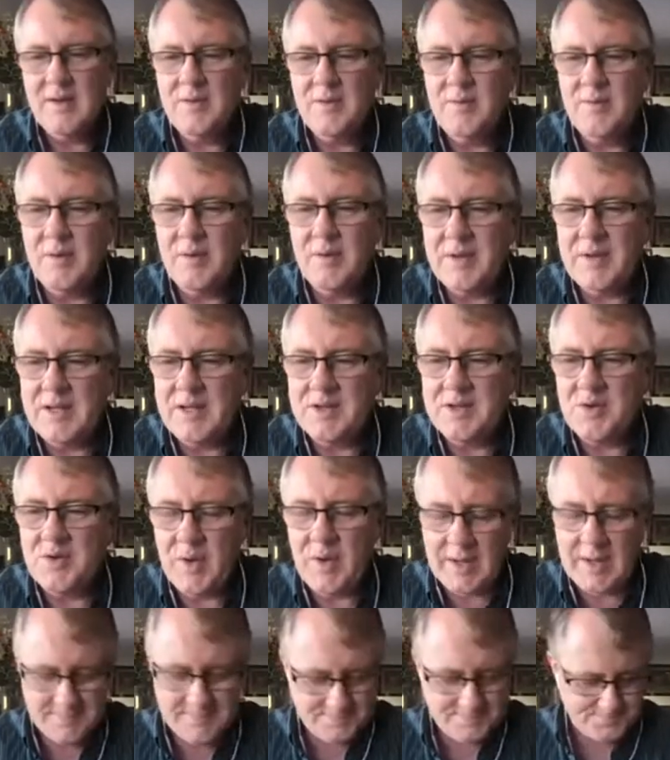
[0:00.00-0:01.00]
Well, we need to
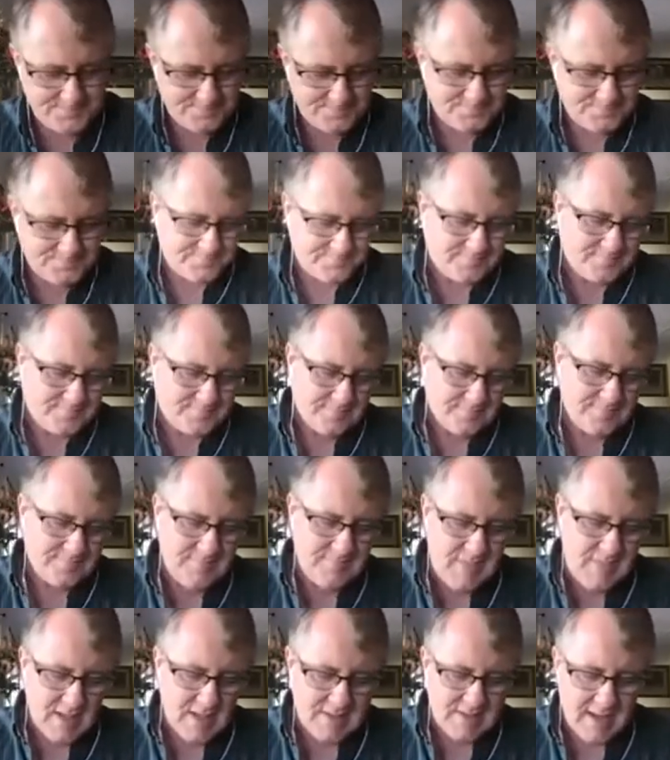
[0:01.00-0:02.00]
quit.
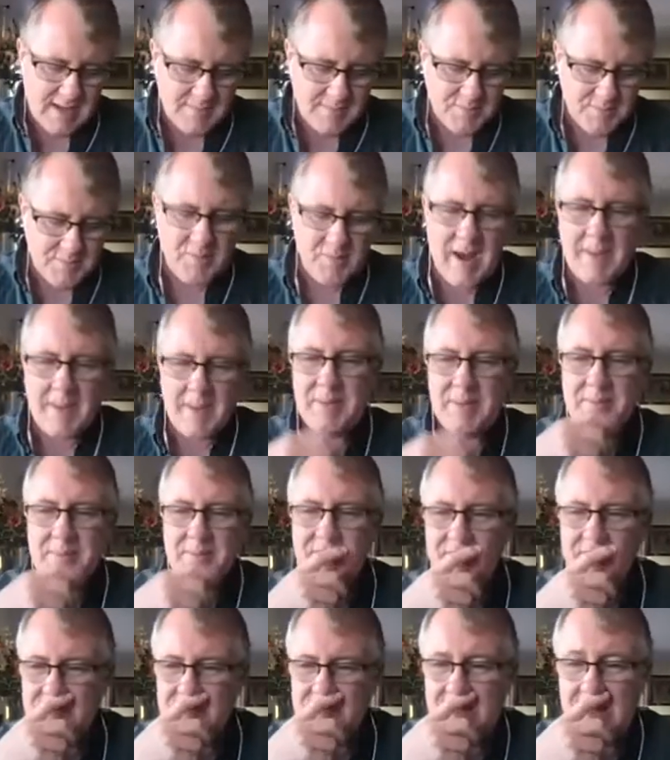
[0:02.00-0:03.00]
Time to wrap up
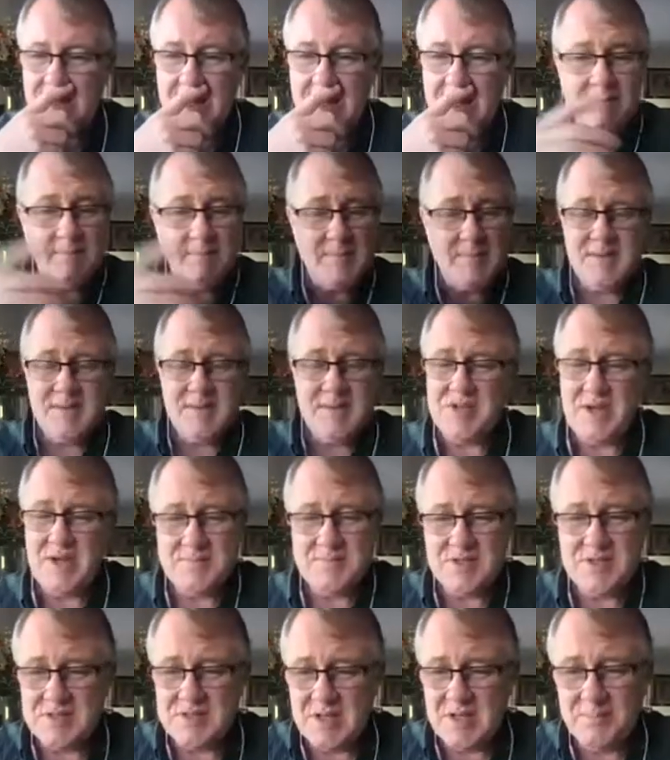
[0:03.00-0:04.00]
for today.
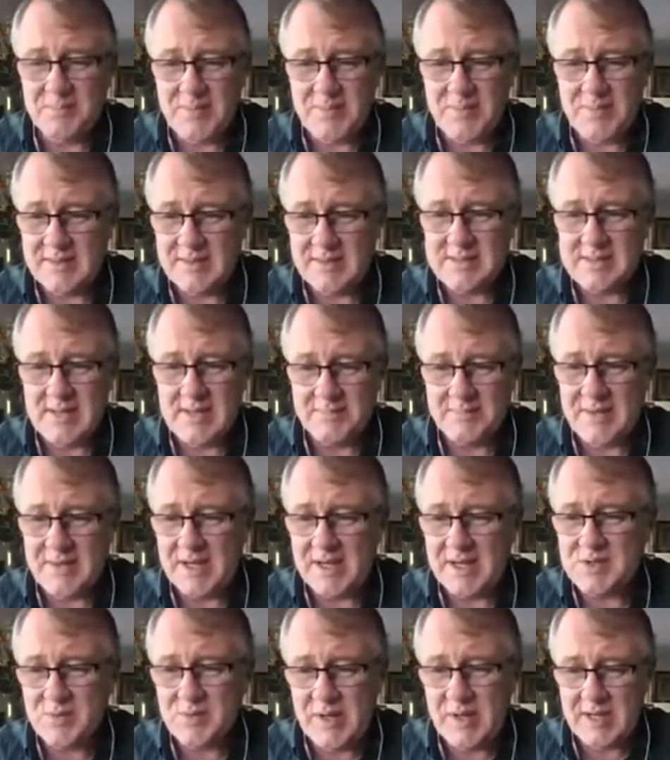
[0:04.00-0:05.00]
James is going to pick this up
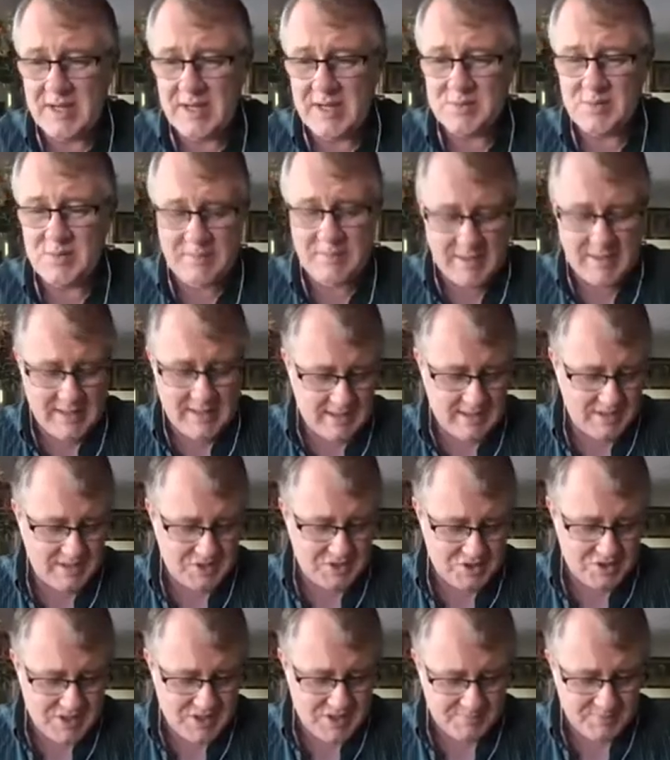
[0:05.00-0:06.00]
next week as we begin
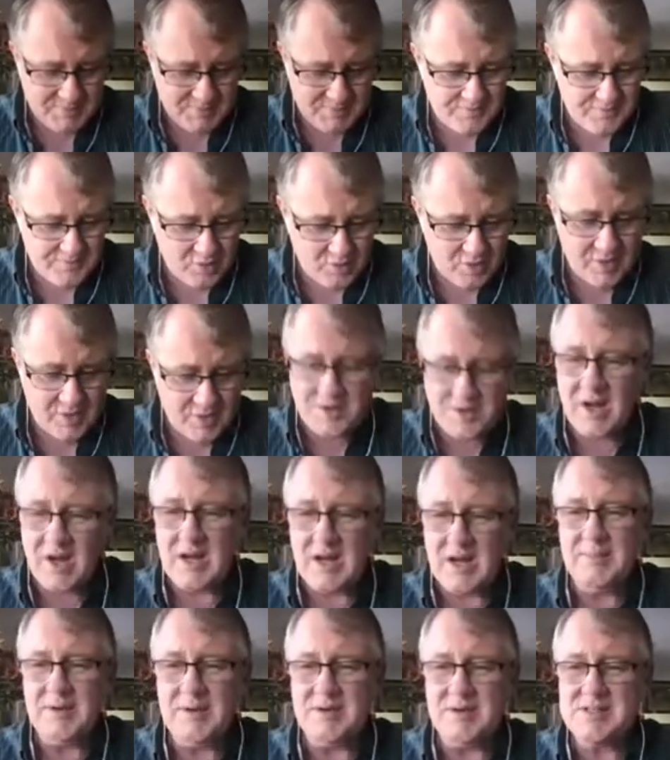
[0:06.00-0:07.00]
into chapter 4 and
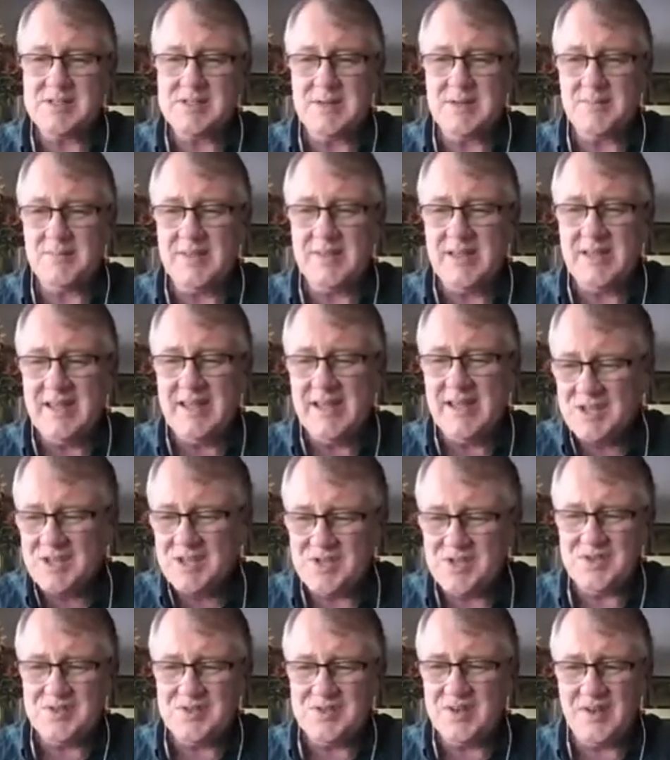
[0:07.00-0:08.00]
talk about some of the
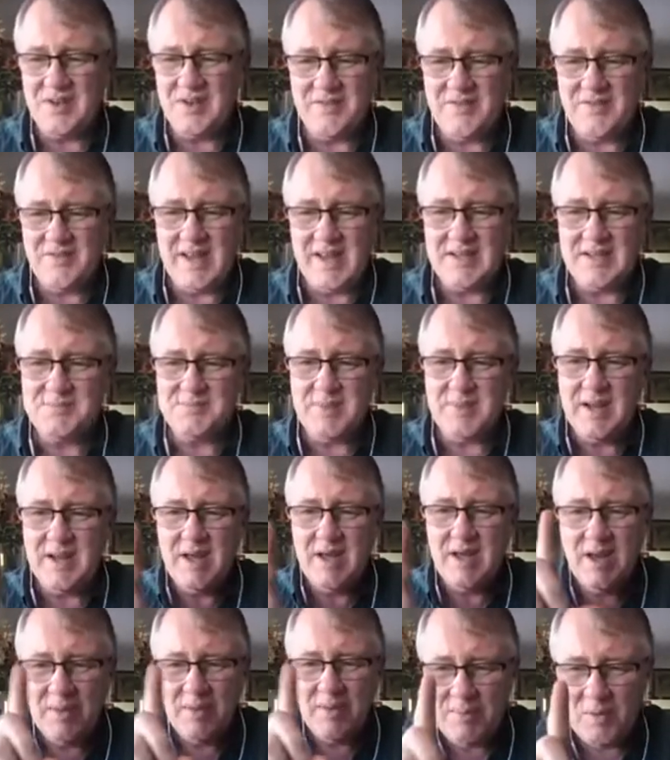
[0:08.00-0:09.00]
issues that are faced. But
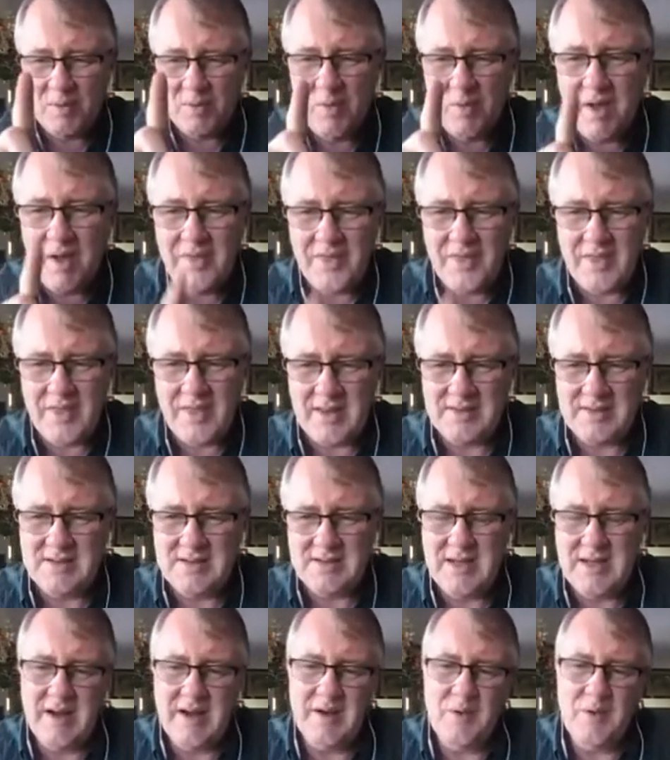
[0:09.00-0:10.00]
one thing to
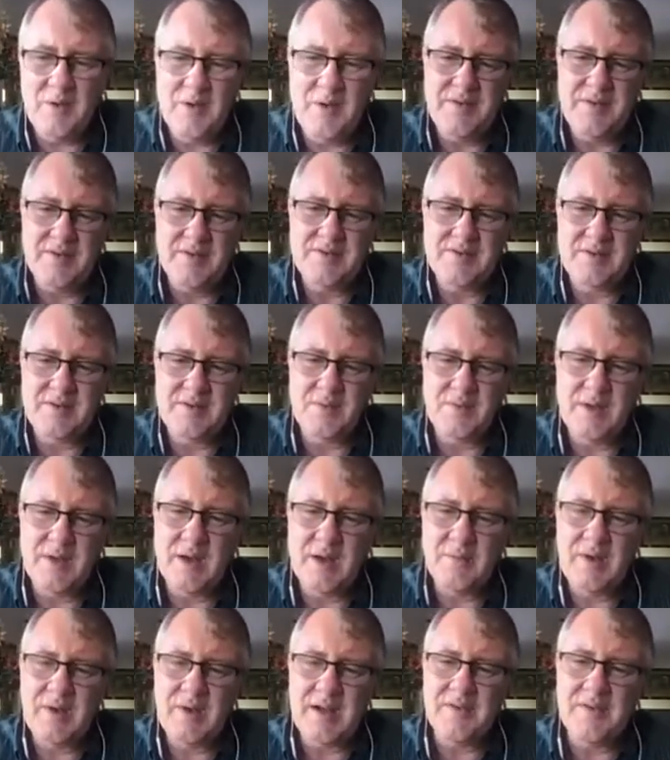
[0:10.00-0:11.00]
carry with us as we
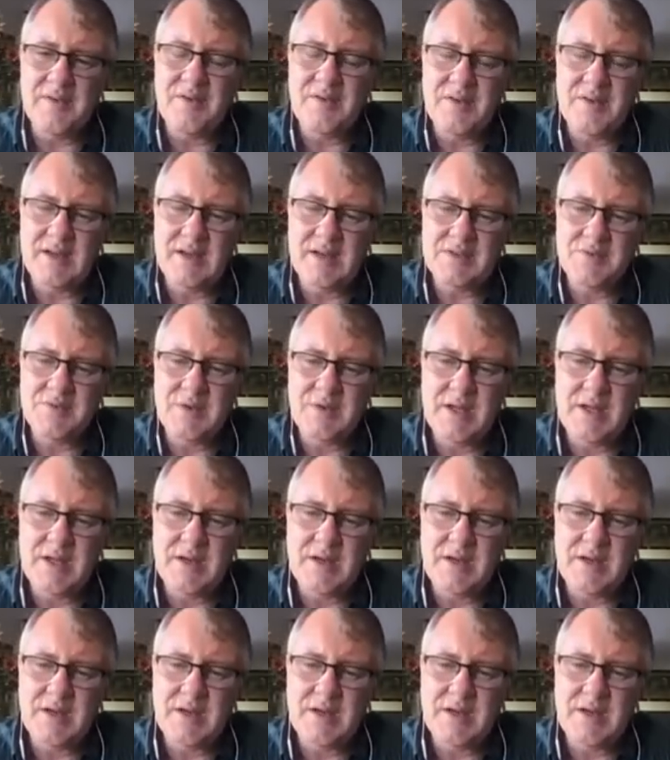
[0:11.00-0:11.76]
get ready for next week.